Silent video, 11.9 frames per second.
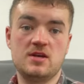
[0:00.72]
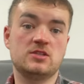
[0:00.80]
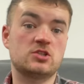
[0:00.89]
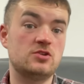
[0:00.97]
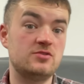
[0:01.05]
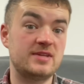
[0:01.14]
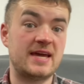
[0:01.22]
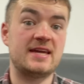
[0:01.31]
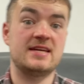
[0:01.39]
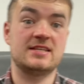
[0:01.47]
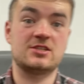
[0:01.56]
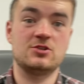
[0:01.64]
a new day,
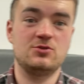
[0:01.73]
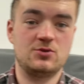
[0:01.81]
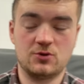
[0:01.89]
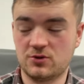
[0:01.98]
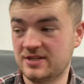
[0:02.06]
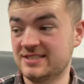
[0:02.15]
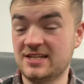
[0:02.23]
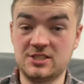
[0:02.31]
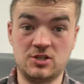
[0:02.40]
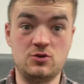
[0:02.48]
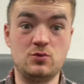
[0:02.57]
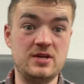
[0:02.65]
it's a new dawn, it's actually
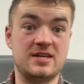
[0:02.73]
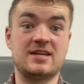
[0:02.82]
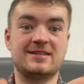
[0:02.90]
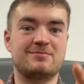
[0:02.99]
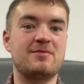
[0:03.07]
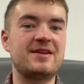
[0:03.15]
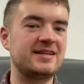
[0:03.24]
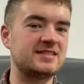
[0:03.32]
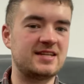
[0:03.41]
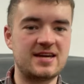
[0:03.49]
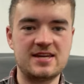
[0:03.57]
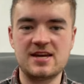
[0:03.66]
a new week. It's Monday
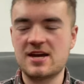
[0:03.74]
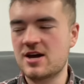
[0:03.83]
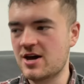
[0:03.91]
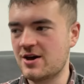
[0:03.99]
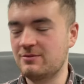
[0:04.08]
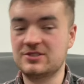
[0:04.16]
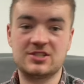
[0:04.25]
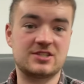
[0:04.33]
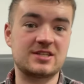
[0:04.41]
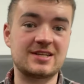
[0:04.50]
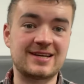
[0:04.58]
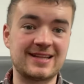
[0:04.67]
today, which is
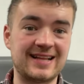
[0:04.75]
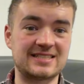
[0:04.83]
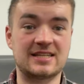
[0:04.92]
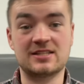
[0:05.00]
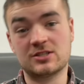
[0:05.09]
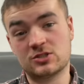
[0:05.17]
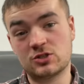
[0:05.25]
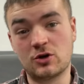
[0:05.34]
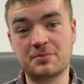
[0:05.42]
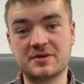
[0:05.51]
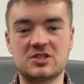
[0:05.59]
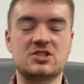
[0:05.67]
classic. The shop
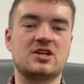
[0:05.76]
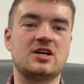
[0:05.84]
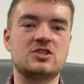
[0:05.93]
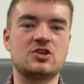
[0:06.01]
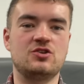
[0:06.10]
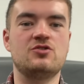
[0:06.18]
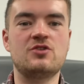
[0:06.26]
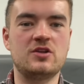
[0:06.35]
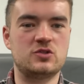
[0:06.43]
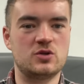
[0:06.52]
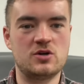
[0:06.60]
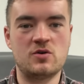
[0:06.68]
is shut, so you know the
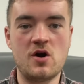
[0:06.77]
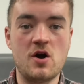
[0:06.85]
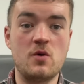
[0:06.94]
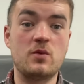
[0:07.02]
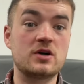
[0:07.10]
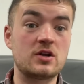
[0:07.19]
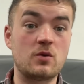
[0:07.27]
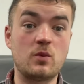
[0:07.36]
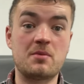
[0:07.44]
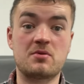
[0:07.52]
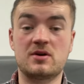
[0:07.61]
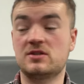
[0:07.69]
drill. We're gonna
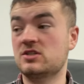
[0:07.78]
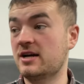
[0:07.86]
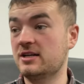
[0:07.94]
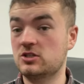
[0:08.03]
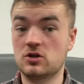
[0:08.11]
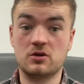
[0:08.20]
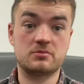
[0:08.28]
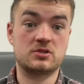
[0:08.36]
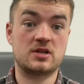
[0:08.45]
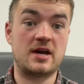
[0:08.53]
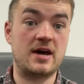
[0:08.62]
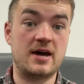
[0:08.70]
whip around the charity shops
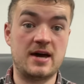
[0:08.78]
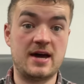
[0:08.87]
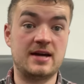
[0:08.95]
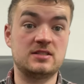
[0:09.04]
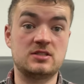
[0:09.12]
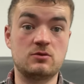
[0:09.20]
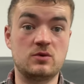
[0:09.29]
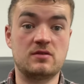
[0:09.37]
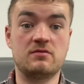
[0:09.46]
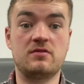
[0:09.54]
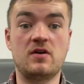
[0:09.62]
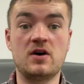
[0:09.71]
and see what we
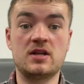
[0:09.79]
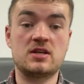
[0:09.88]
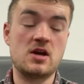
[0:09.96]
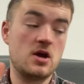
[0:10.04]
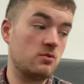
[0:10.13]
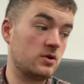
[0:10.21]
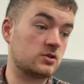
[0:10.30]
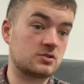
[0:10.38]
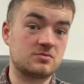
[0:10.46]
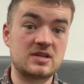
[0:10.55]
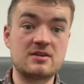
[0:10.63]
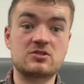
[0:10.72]
can find. We've got some
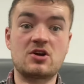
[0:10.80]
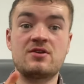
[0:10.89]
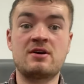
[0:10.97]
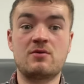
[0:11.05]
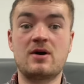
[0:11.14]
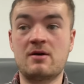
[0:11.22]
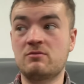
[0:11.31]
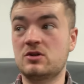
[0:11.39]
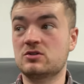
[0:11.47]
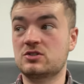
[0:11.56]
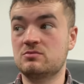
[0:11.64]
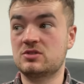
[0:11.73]
sales going out and we've got
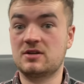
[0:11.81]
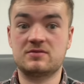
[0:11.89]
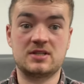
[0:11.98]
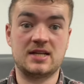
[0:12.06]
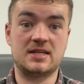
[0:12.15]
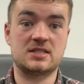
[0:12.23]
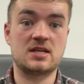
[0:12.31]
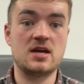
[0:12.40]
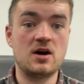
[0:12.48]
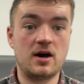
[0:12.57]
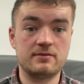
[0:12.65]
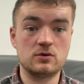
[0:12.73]
some stuff to list.
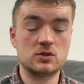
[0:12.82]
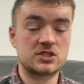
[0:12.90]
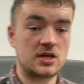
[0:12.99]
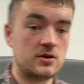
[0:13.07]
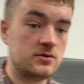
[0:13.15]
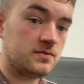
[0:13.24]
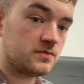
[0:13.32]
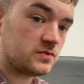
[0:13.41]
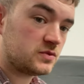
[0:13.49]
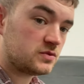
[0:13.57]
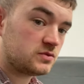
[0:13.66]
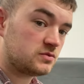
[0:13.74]
I've also
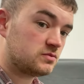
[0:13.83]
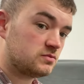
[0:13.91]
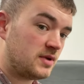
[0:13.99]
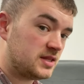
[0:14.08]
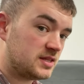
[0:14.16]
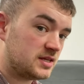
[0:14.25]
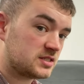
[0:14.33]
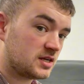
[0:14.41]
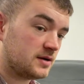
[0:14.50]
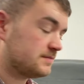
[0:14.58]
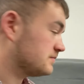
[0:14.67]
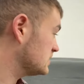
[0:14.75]
made this
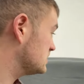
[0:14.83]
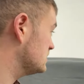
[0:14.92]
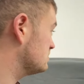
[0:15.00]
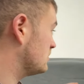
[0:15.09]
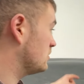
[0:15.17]
up. This is my